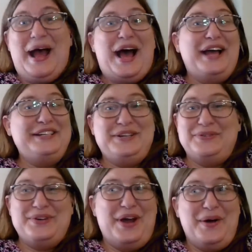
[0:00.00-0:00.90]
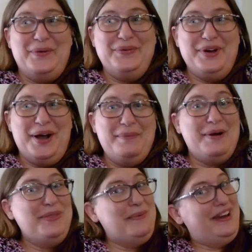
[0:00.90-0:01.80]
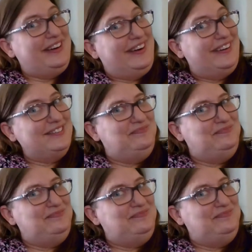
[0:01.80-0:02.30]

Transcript: I don't know about The Bodyguard.